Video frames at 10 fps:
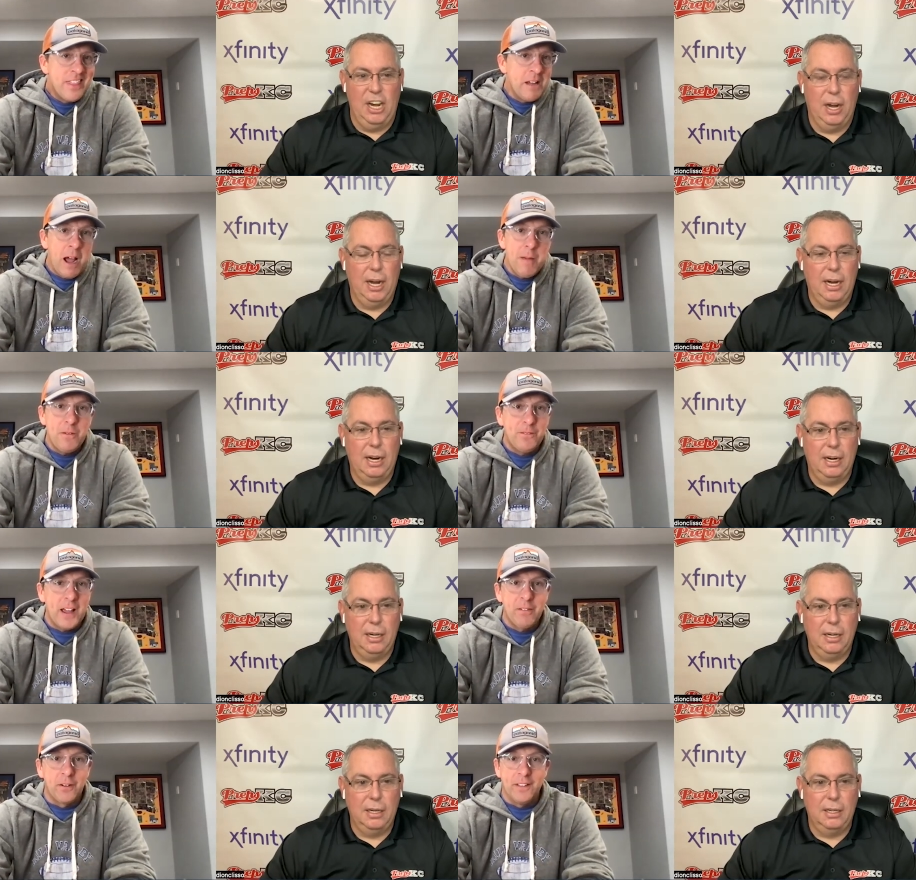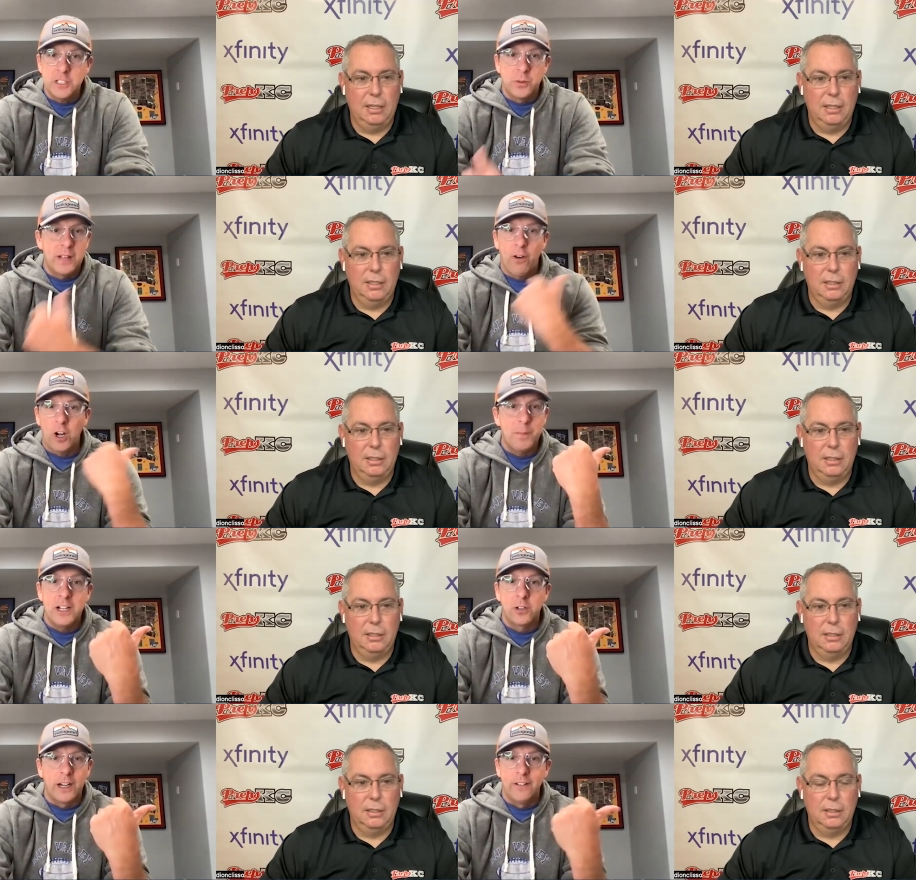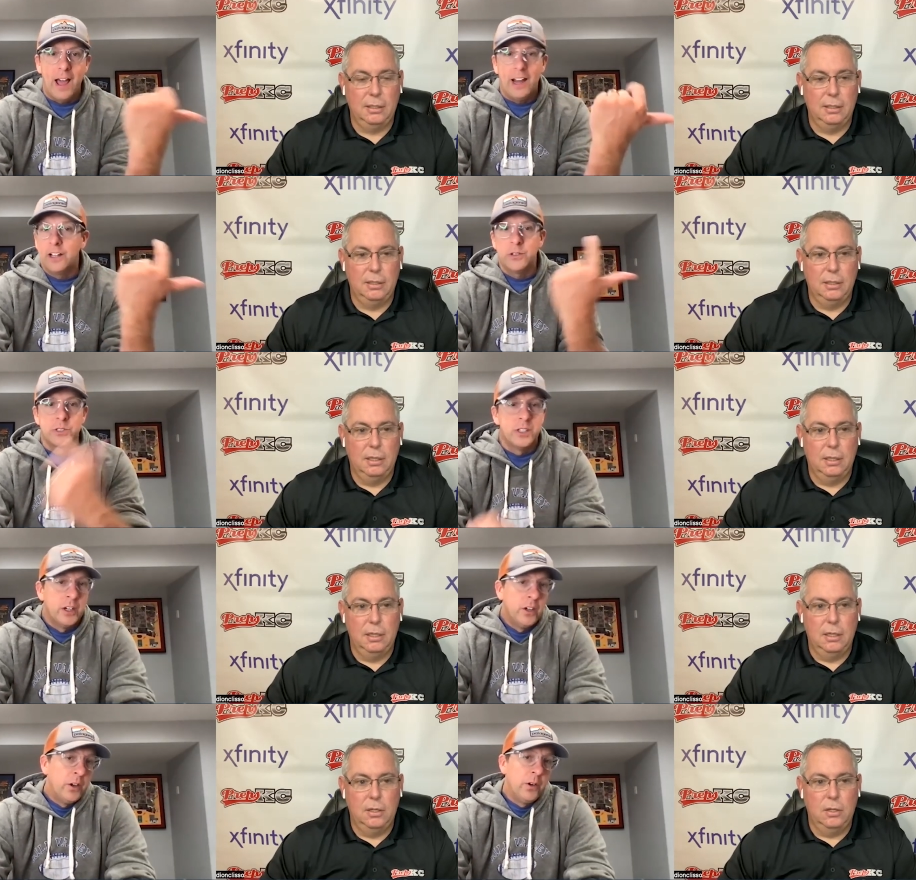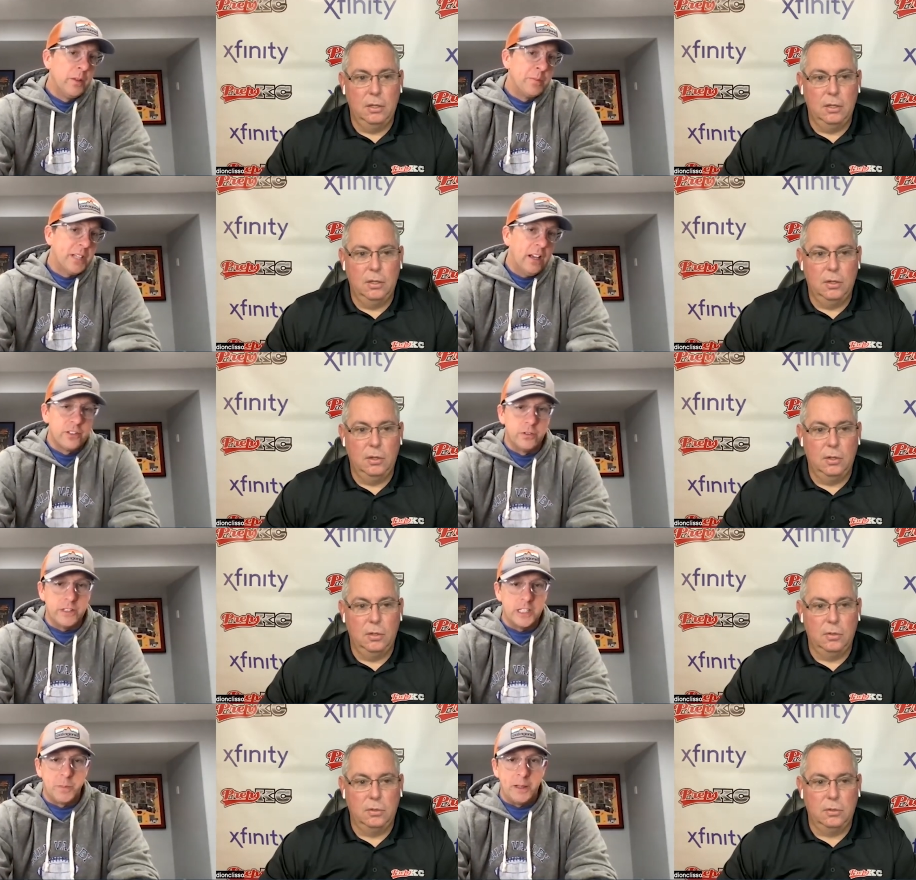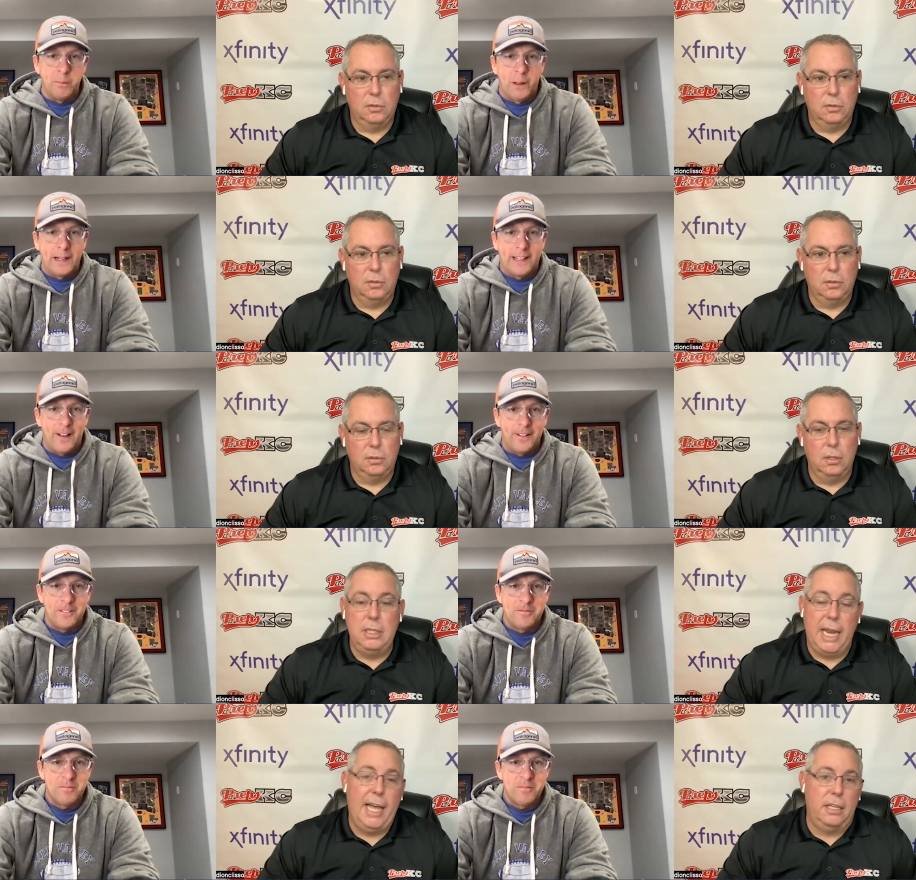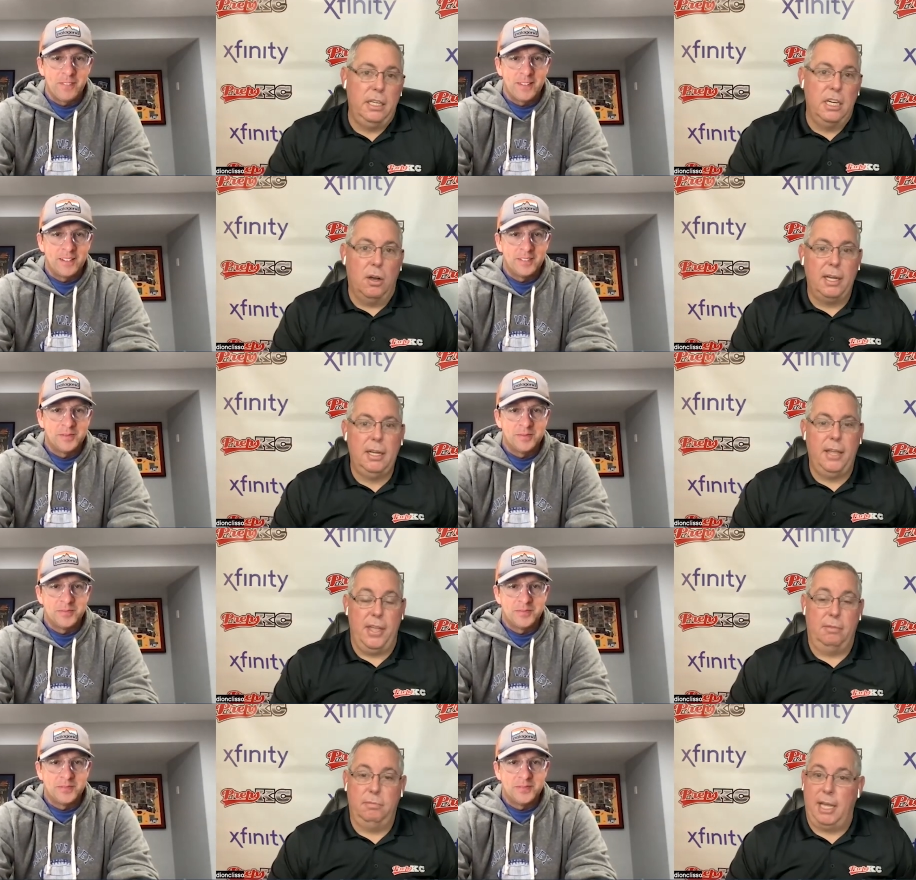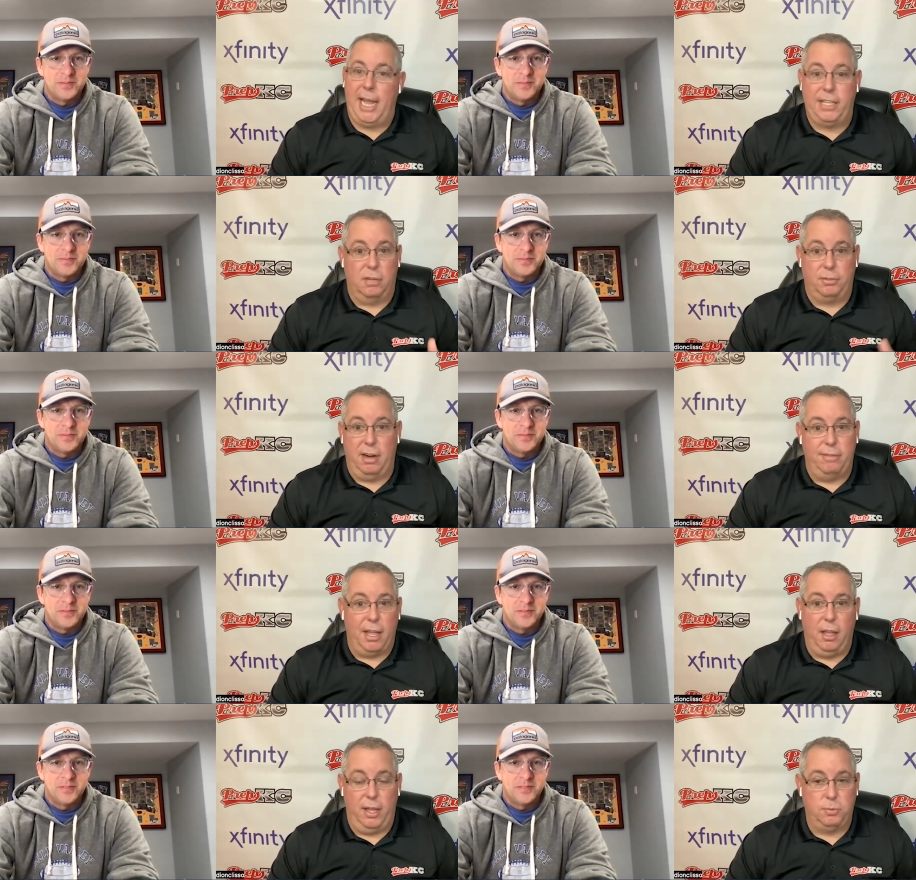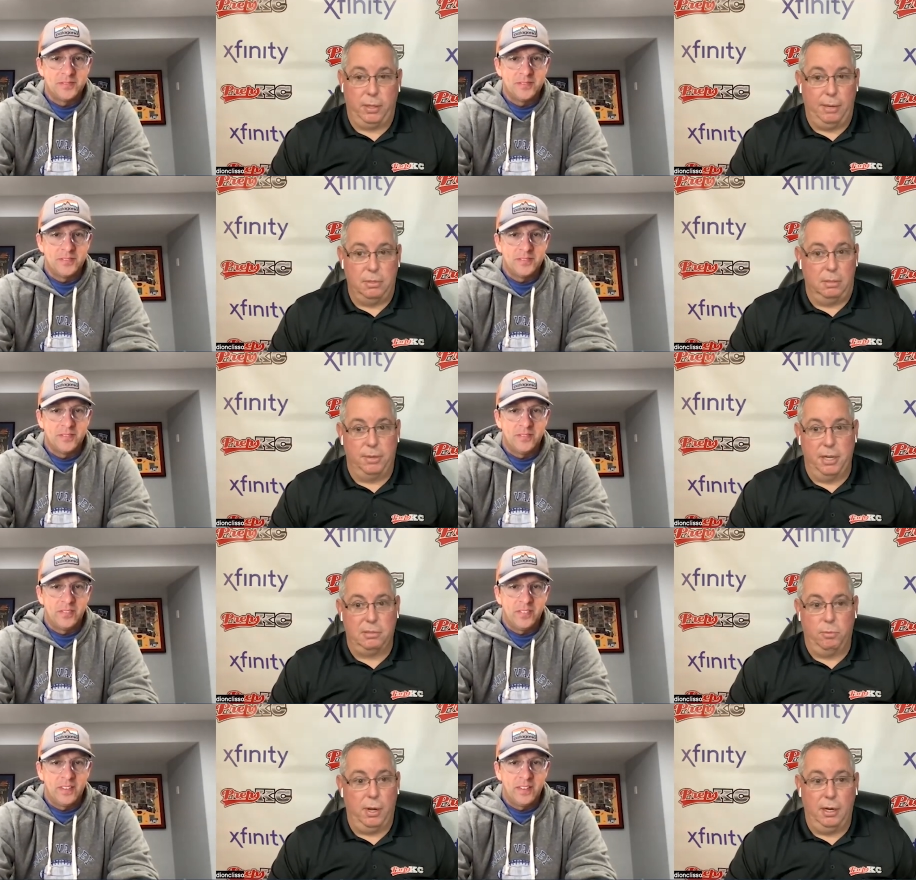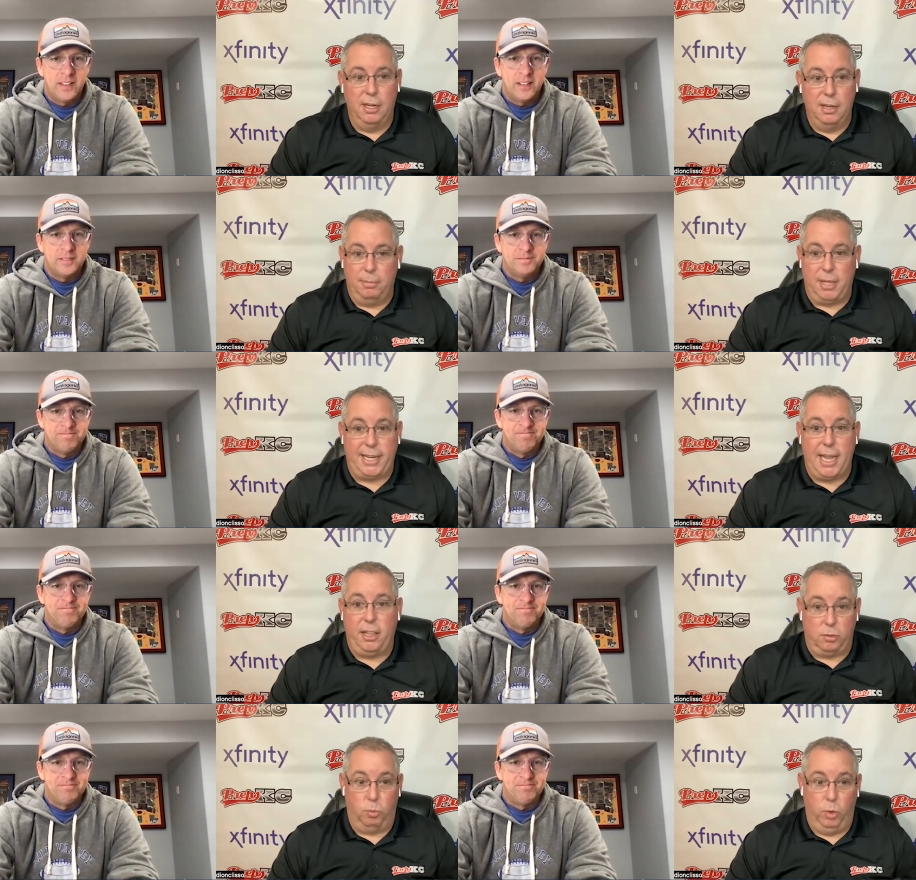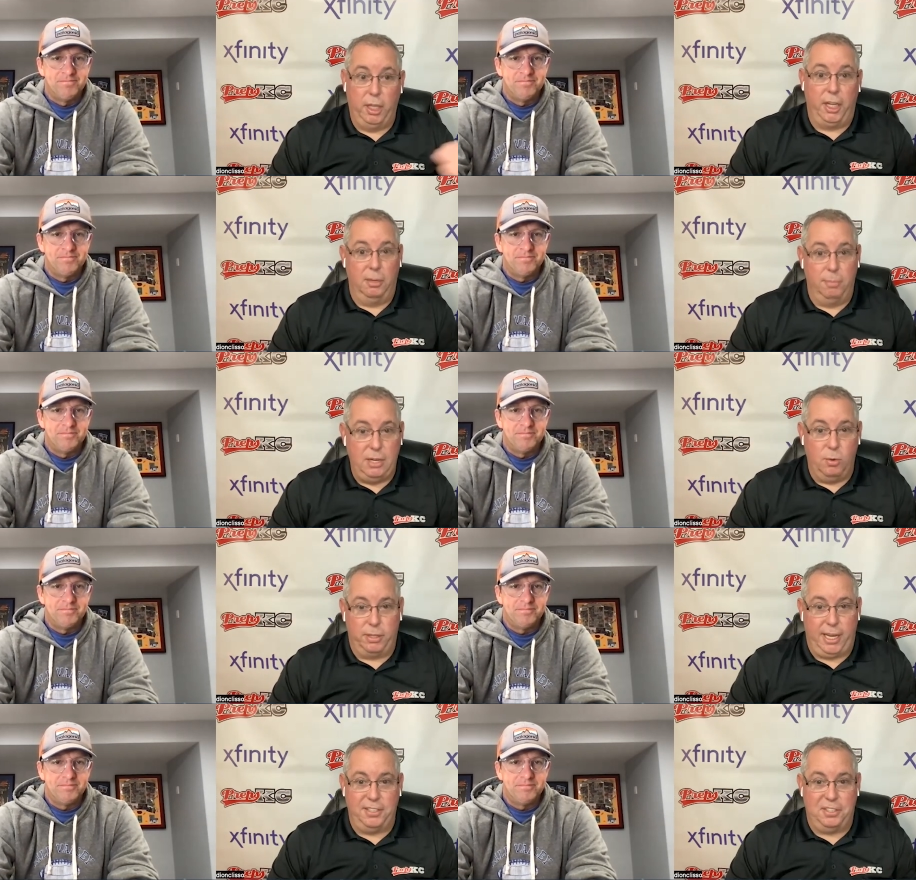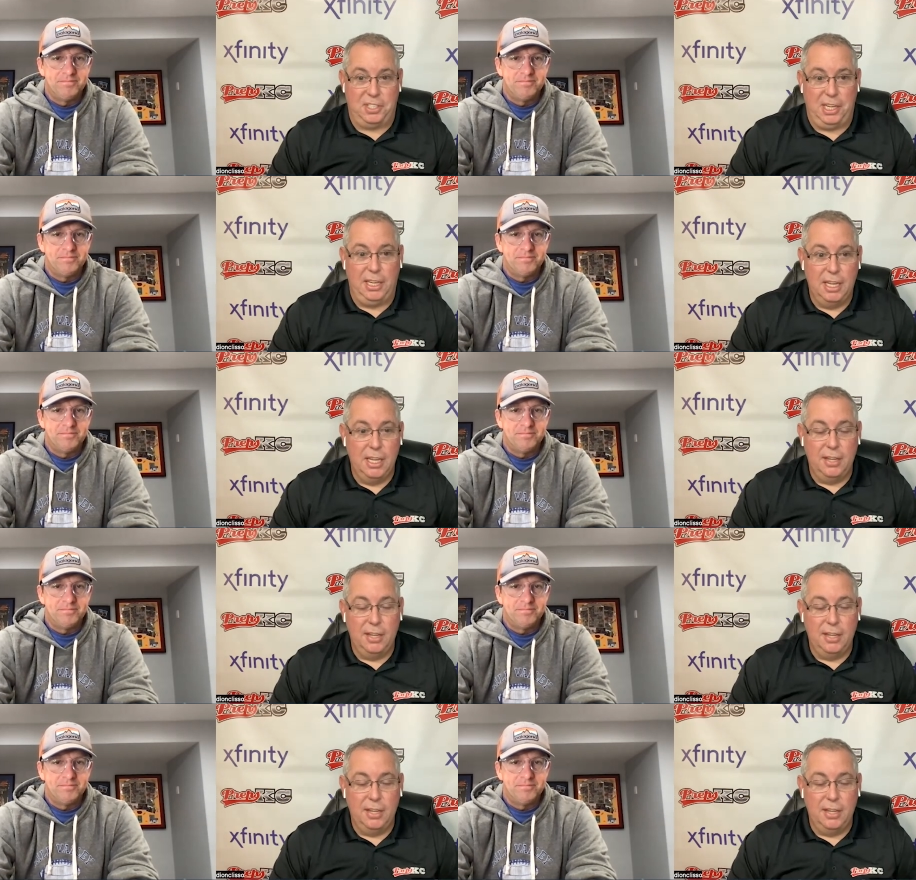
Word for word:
Speaker 1: they might be favored in this one. They've already beaten Grain Valley, who's who themselves has beaten Platte County.
Speaker 2: Yeah, you know, I, and that hats off to Grain Valley last week. That was an impressive win. Platte County looked really good beating North Kansas City